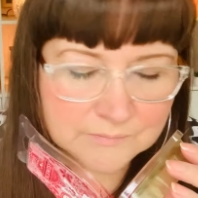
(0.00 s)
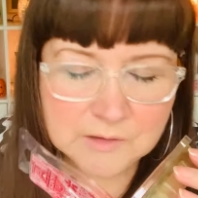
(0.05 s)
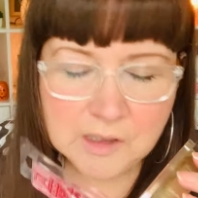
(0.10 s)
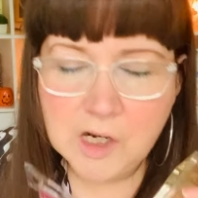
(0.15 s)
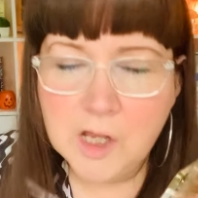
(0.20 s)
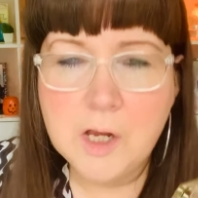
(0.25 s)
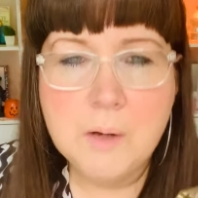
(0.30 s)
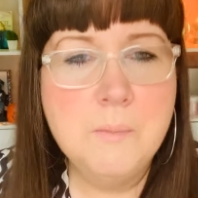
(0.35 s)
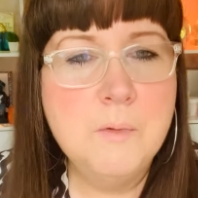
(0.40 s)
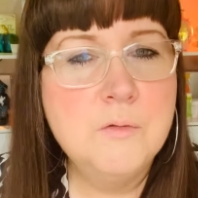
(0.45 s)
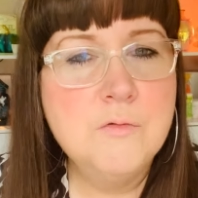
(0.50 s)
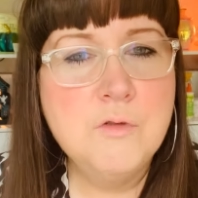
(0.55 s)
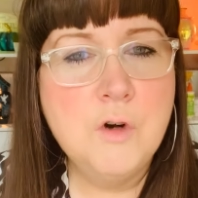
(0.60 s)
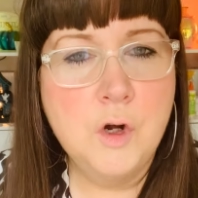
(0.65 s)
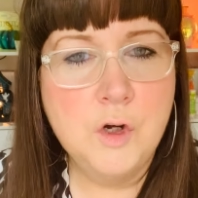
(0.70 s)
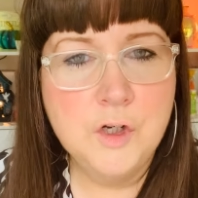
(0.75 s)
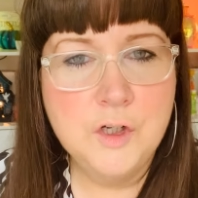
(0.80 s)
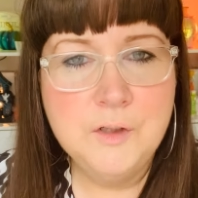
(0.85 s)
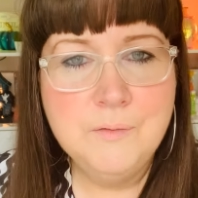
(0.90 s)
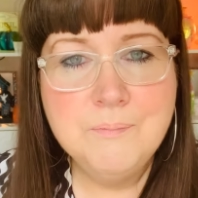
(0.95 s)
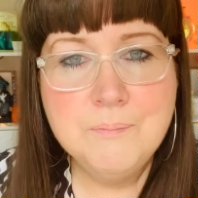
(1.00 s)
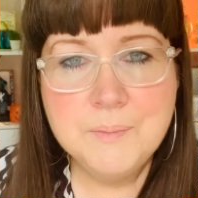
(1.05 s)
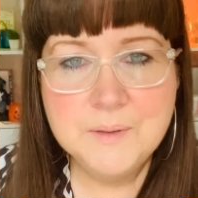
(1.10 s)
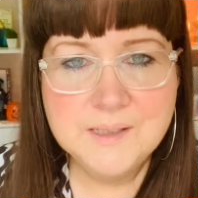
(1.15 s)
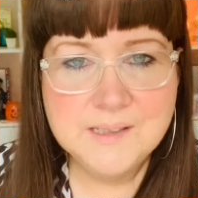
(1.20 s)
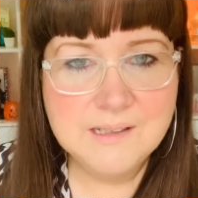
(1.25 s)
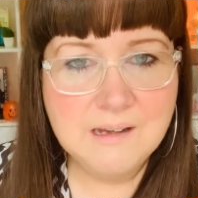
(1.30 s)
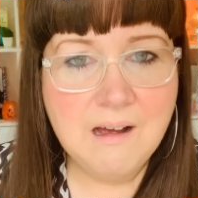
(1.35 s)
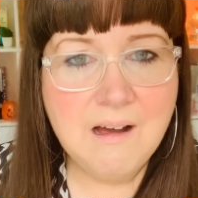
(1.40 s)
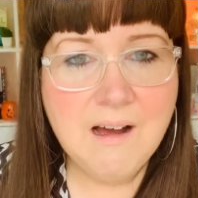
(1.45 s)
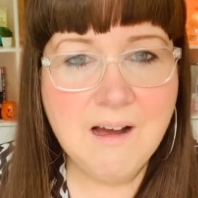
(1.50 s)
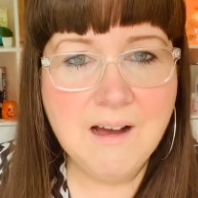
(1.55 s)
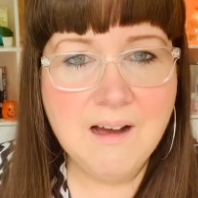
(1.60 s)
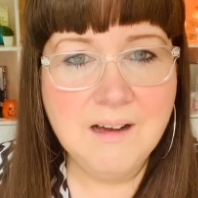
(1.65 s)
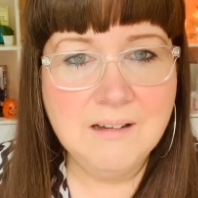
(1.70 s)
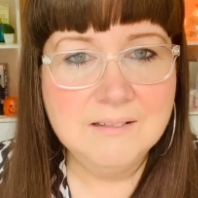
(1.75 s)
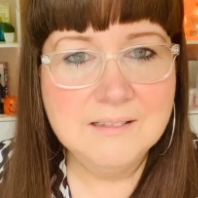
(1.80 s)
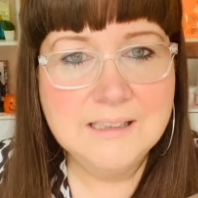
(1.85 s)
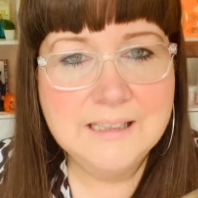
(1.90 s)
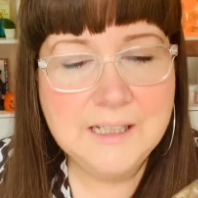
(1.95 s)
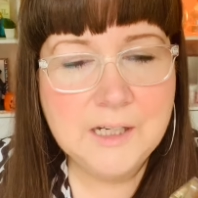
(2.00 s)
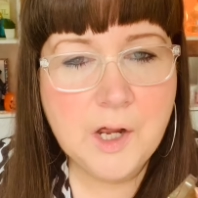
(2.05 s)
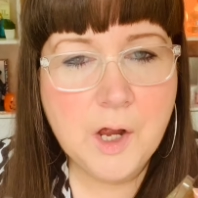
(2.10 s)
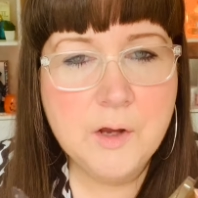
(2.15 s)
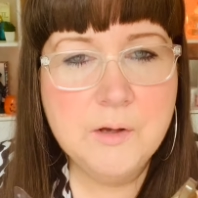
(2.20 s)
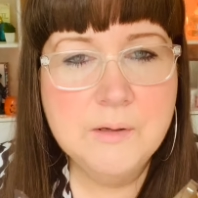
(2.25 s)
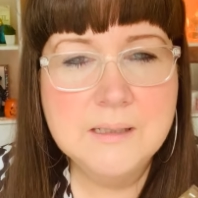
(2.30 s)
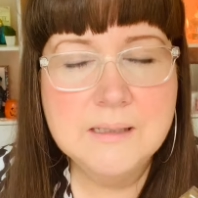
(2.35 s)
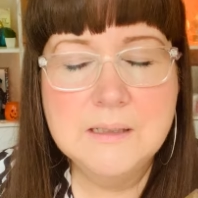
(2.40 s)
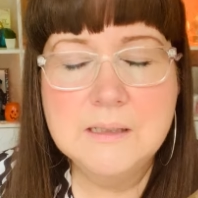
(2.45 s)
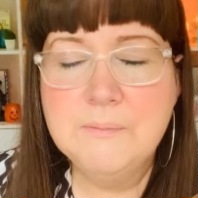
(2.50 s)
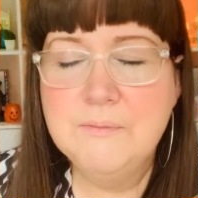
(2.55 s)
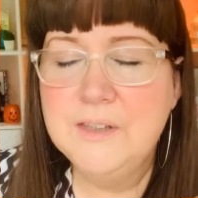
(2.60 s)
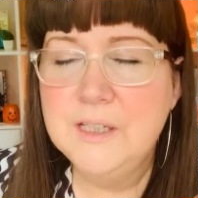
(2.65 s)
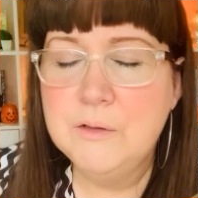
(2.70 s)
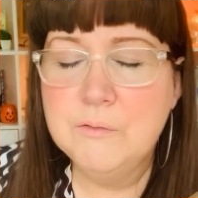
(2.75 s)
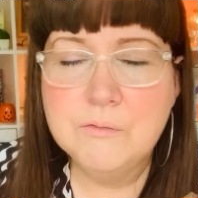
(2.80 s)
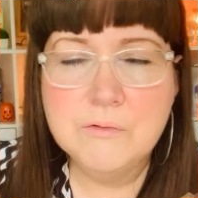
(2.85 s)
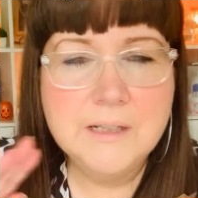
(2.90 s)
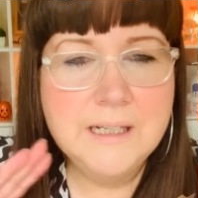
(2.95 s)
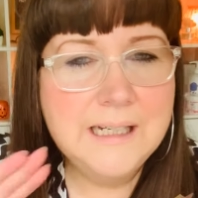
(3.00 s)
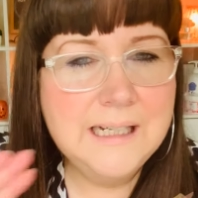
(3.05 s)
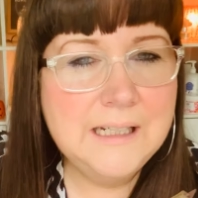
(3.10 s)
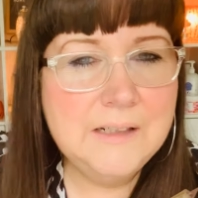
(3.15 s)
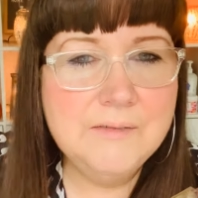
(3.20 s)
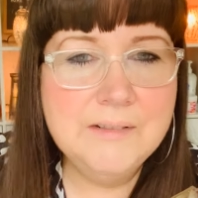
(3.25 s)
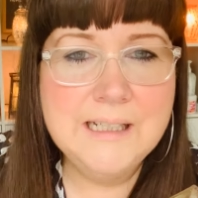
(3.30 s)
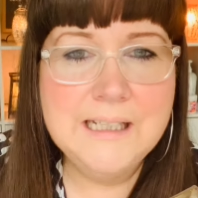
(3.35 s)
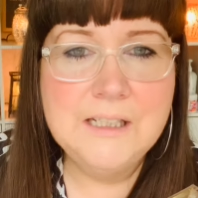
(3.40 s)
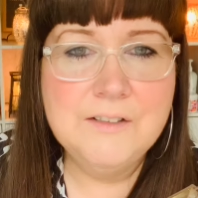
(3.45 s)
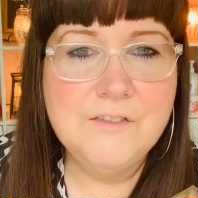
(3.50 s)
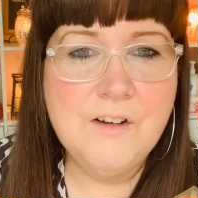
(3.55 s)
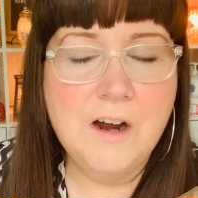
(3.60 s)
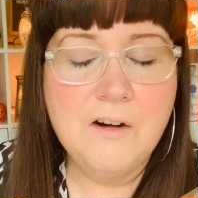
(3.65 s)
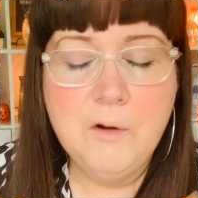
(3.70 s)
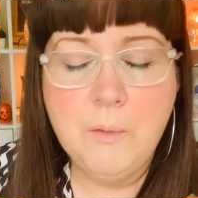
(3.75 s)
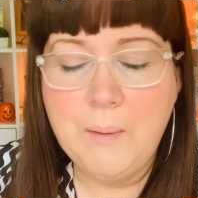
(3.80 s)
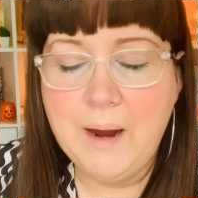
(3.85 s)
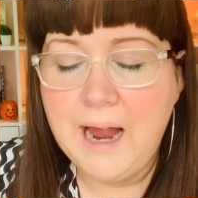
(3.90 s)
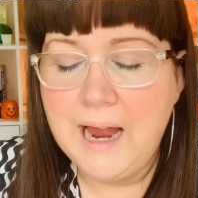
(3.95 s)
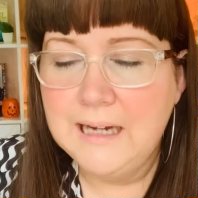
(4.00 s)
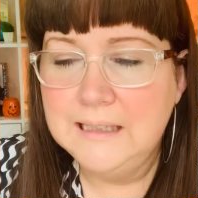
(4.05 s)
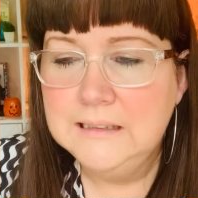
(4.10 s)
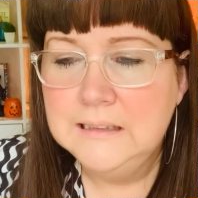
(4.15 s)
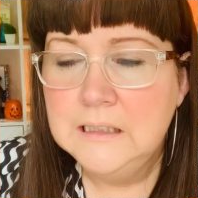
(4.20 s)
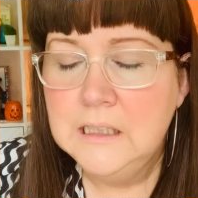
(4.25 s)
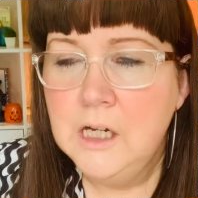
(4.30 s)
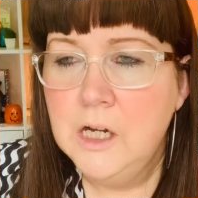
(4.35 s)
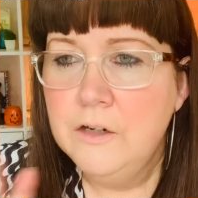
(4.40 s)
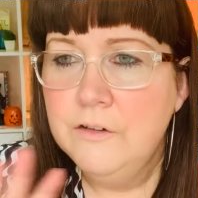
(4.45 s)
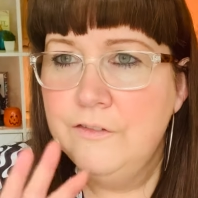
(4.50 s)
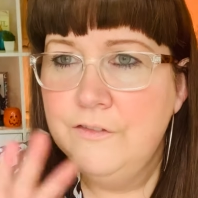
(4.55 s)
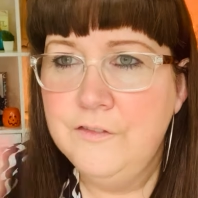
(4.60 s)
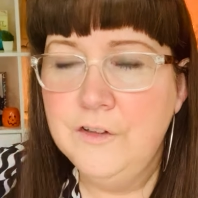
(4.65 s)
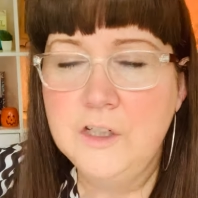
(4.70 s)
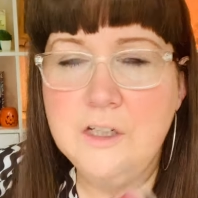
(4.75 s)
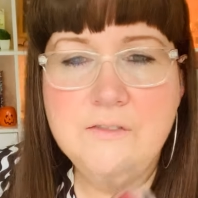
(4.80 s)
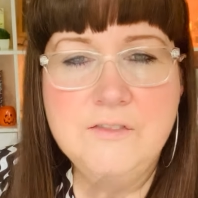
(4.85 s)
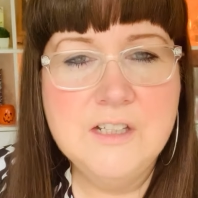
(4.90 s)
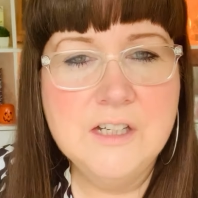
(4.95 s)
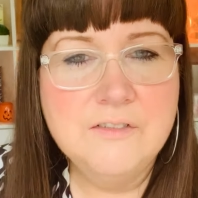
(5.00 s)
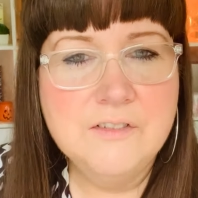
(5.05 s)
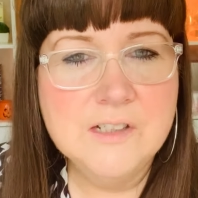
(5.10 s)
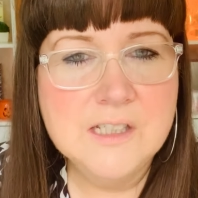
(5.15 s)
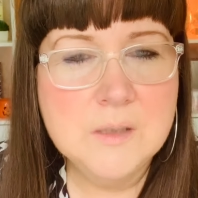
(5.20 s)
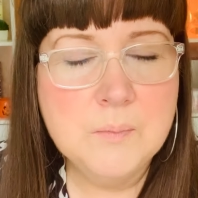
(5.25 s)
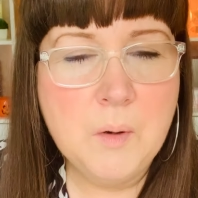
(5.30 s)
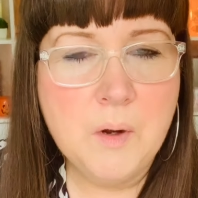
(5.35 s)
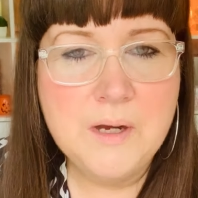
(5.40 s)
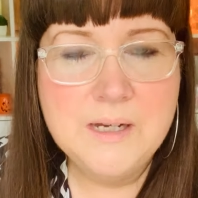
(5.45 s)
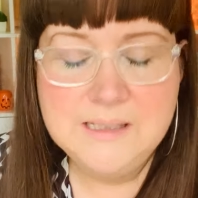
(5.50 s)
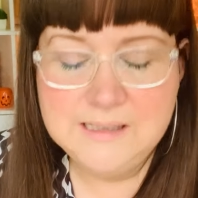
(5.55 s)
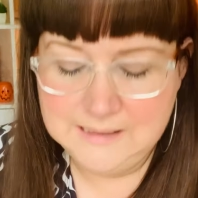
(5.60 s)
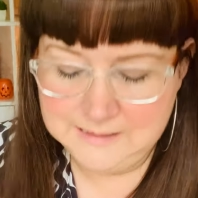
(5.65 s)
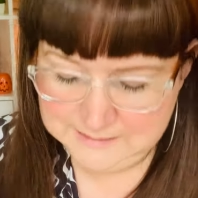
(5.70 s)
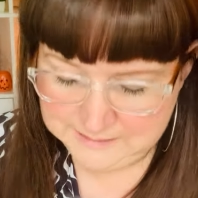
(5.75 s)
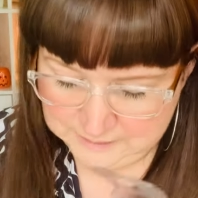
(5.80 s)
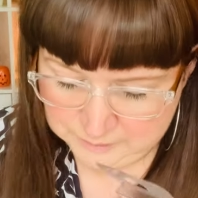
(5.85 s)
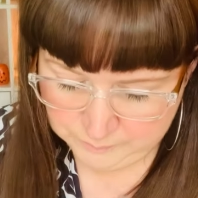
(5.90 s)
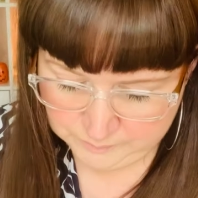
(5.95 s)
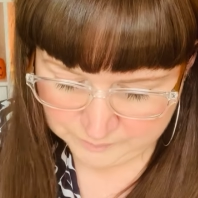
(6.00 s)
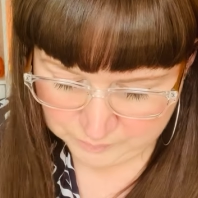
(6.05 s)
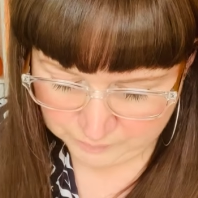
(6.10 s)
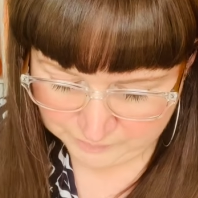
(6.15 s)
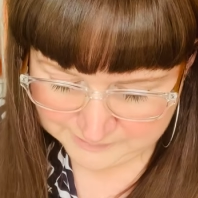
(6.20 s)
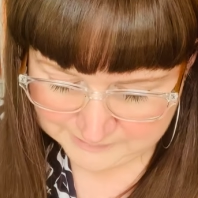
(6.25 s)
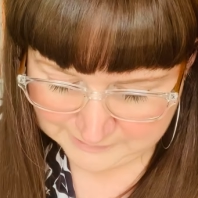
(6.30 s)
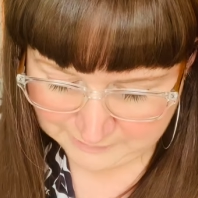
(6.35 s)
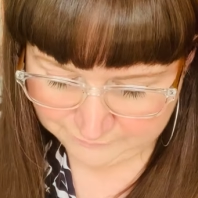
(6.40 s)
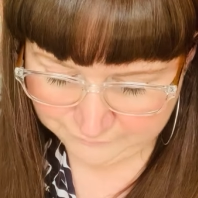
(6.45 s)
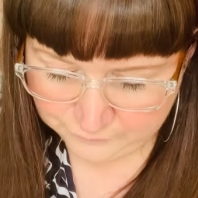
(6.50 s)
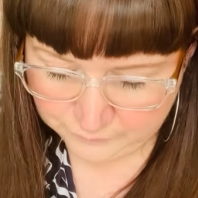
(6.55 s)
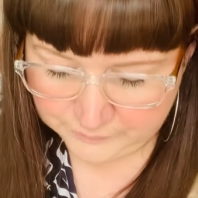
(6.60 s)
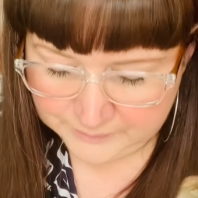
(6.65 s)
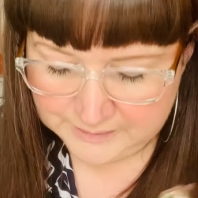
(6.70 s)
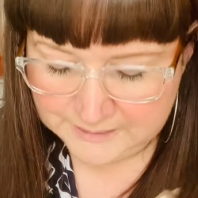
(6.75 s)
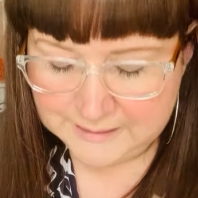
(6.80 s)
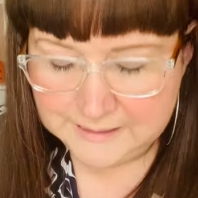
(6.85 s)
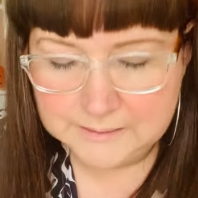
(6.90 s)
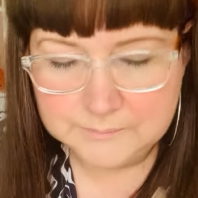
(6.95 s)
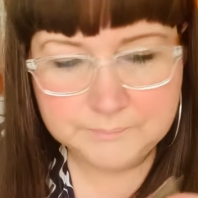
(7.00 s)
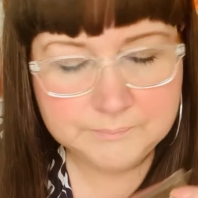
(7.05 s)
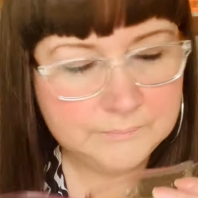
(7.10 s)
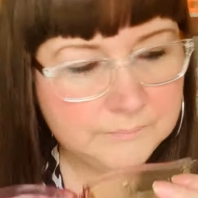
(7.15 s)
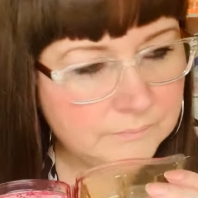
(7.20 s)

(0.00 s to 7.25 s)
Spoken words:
like a Moroccan bazaar, you know, something really, really far away, full of different spices. This one's got saffron in it.